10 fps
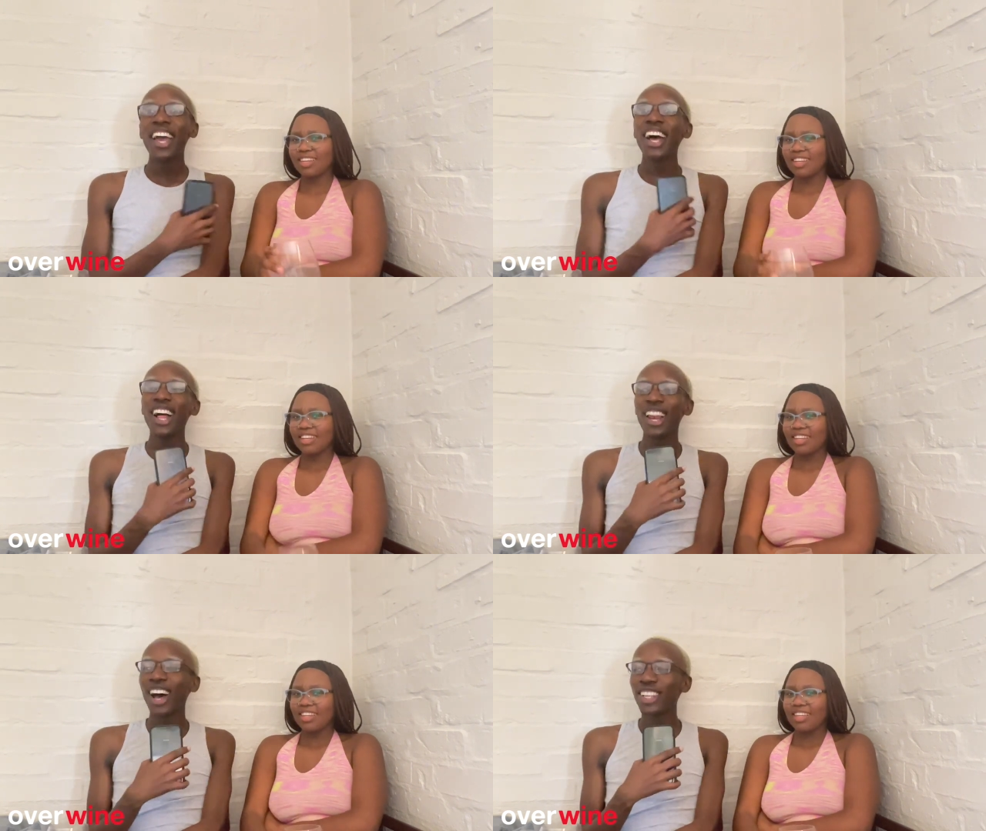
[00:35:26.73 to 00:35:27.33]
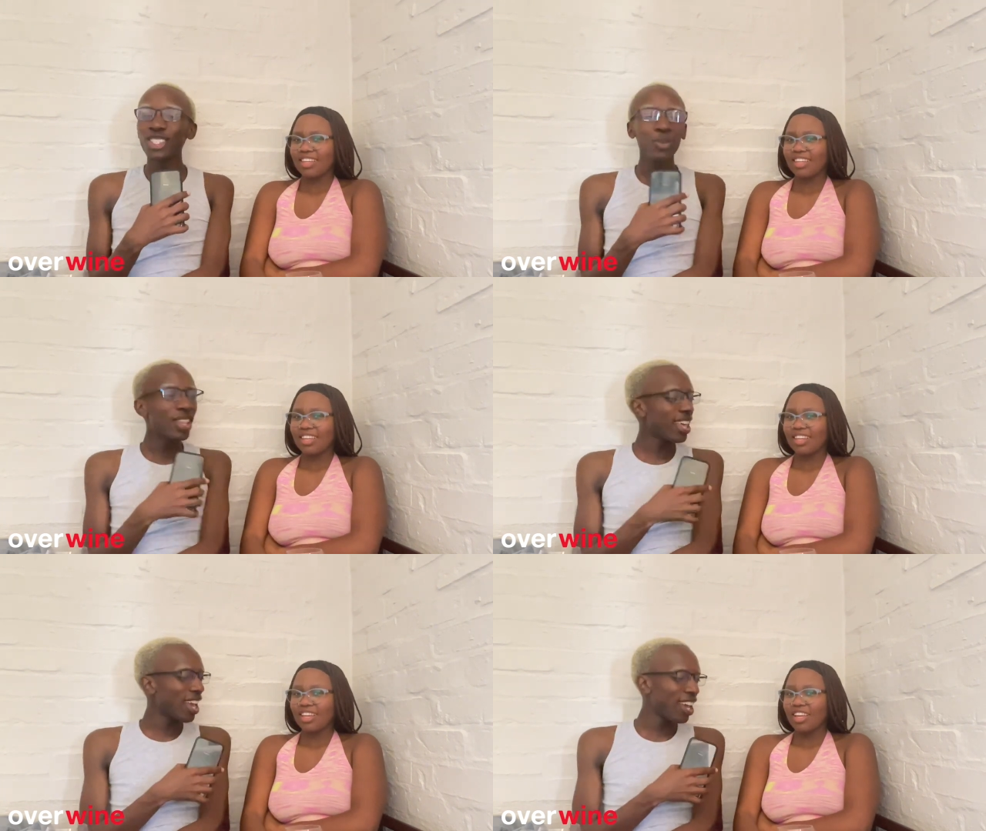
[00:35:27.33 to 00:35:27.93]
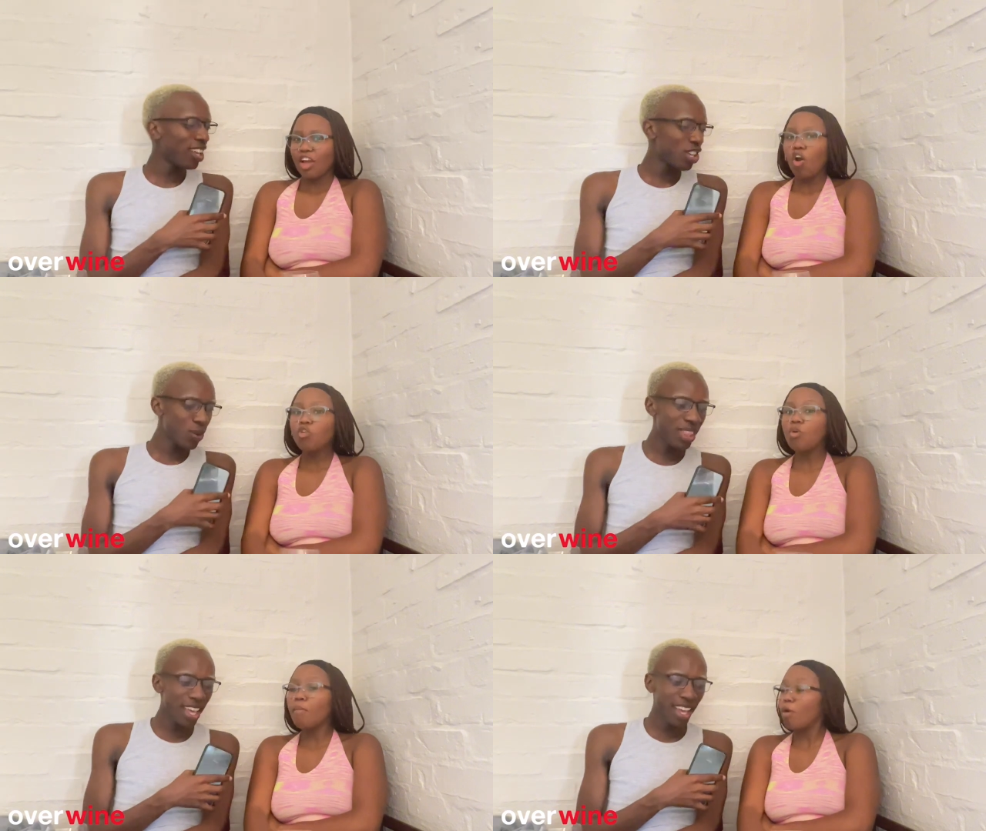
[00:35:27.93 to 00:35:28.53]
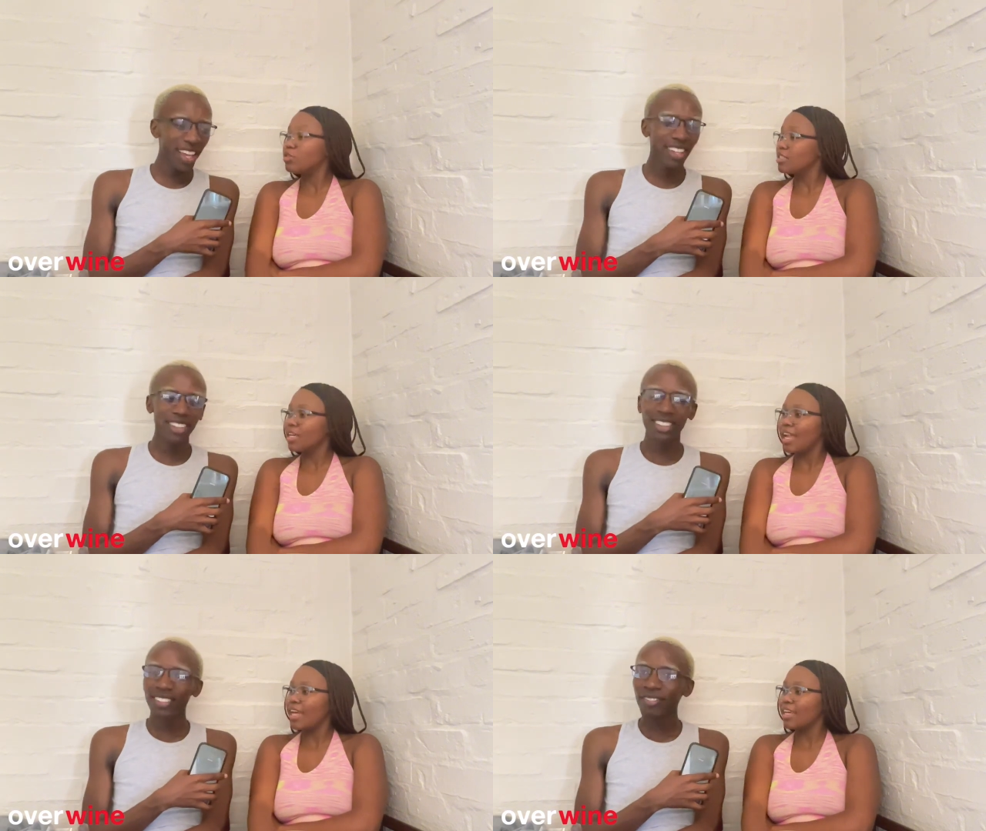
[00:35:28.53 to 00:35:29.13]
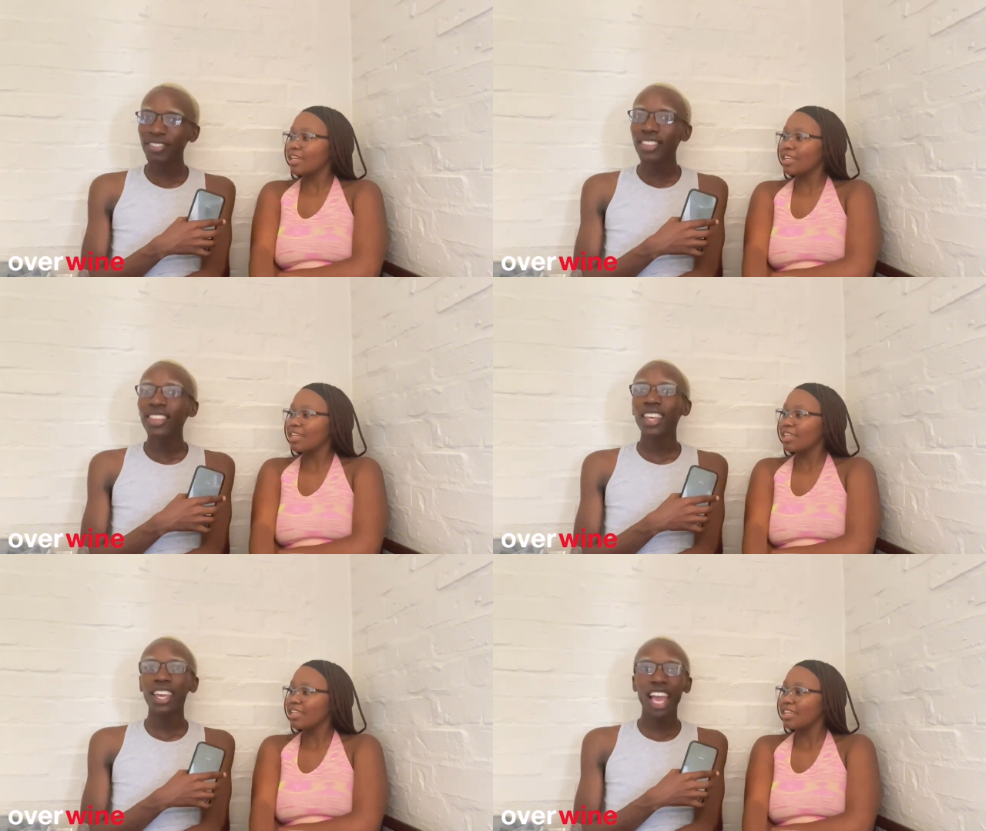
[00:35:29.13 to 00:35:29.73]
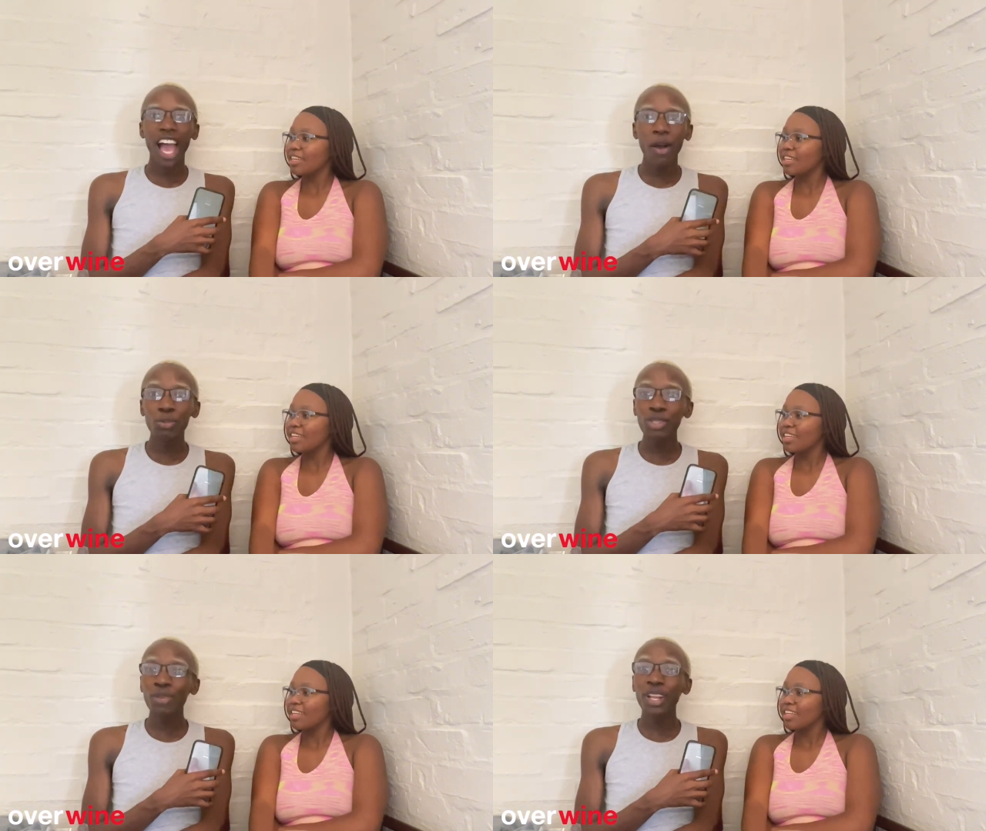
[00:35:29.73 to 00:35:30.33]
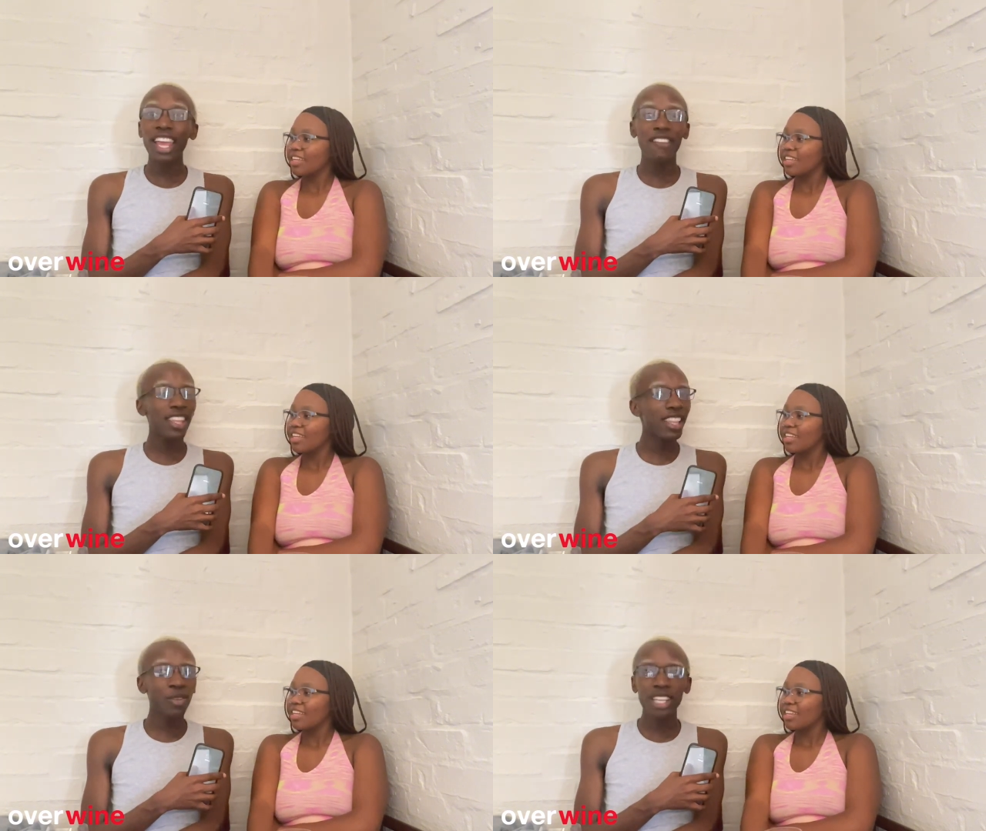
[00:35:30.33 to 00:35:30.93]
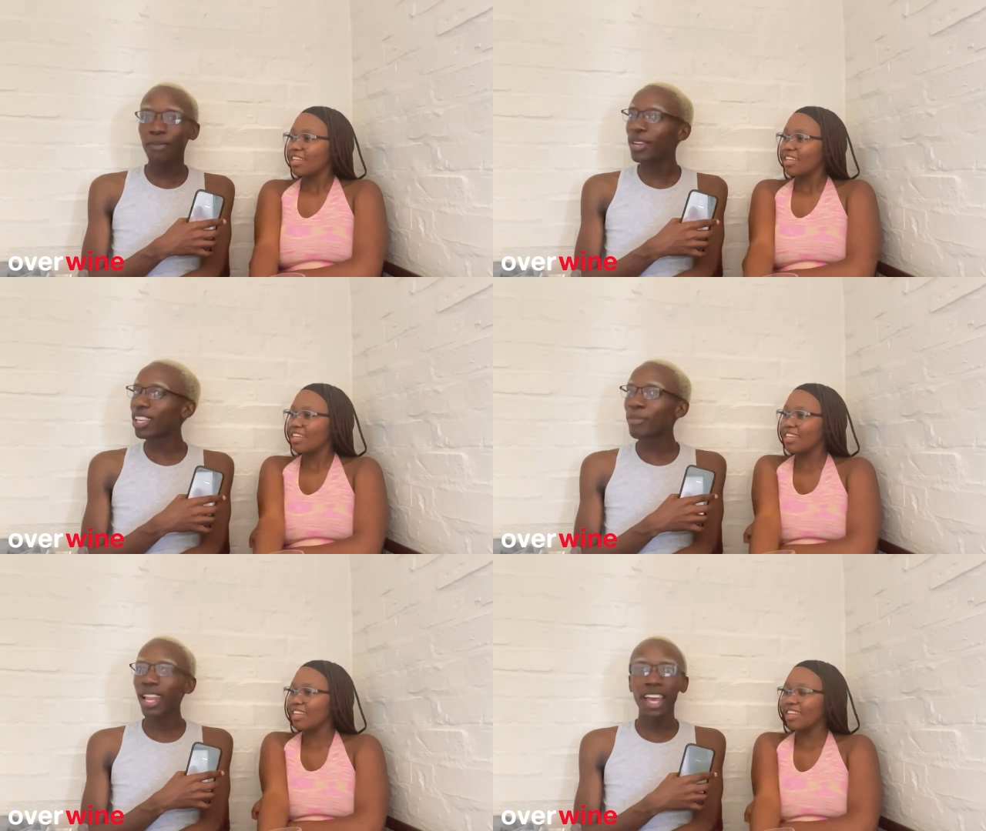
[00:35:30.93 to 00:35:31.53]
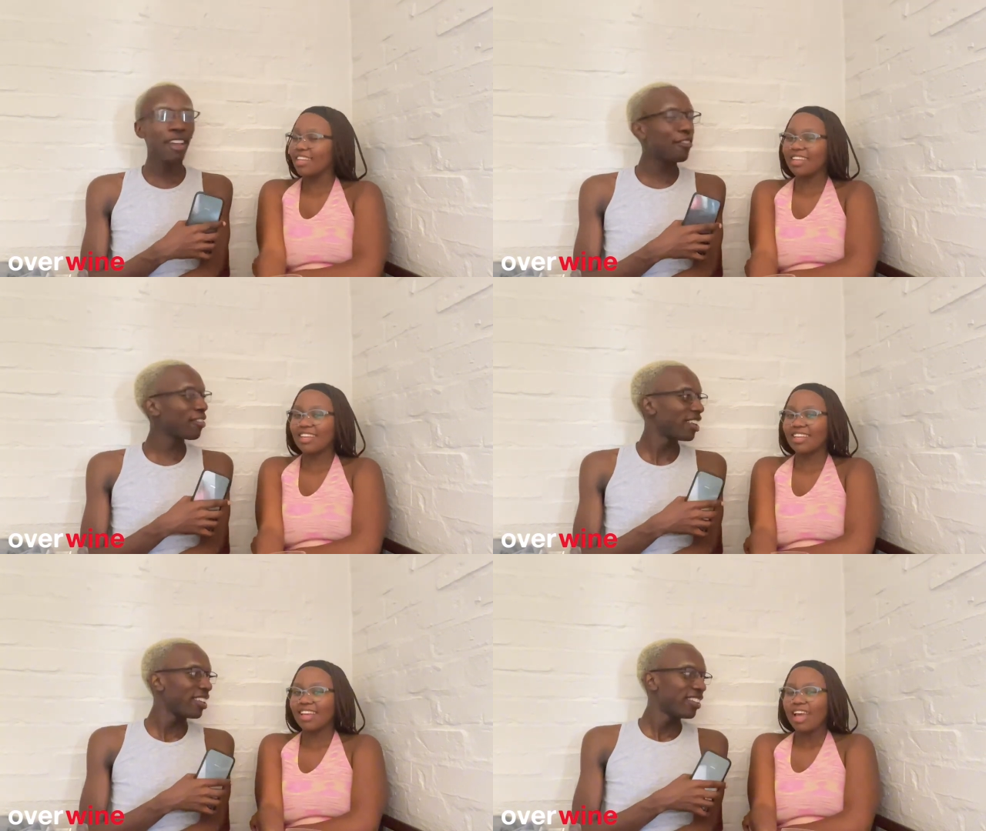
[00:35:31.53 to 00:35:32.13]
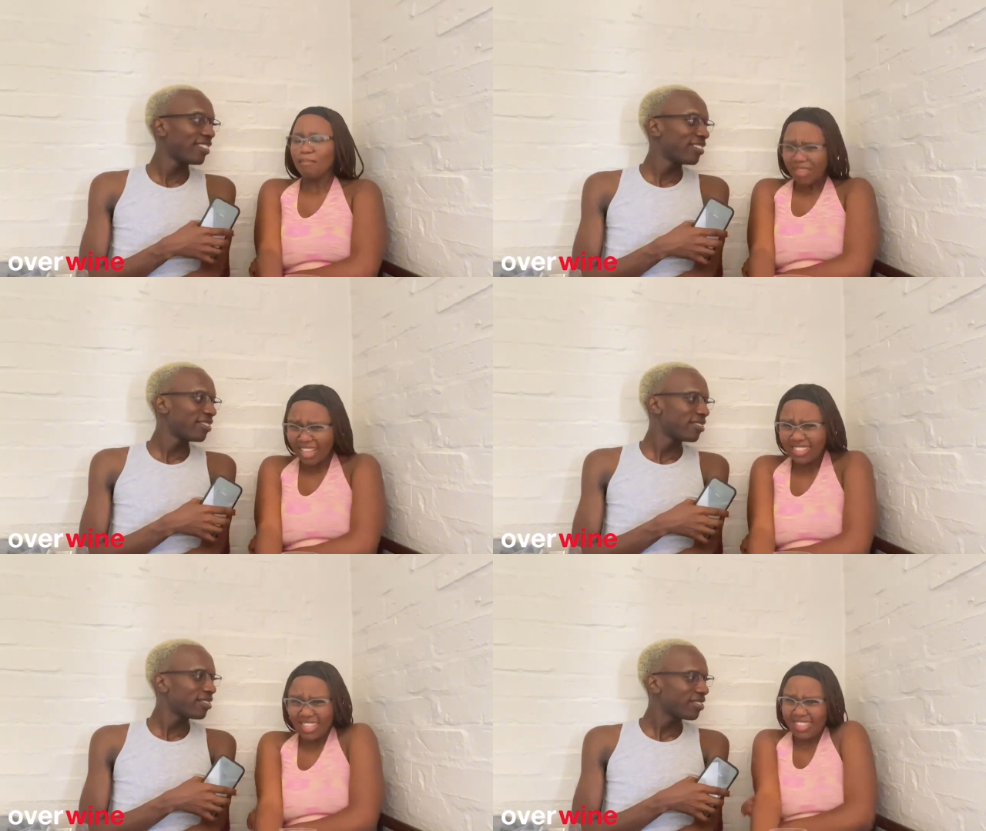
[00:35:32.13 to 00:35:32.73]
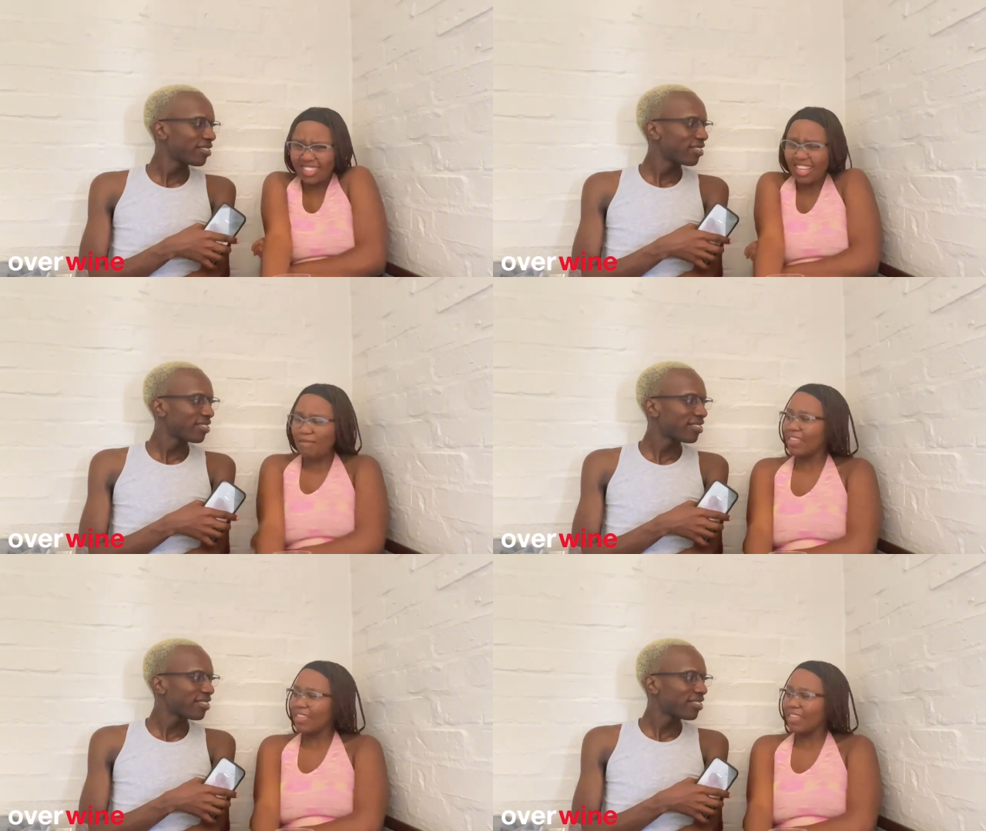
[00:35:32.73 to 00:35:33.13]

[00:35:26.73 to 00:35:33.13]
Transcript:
Speaker 1: A lot. You were there. Oh, you oh, were you were there. posting like yeah, I was posting about everything that was happening in my life.
Speaker 2: But that's that's I mean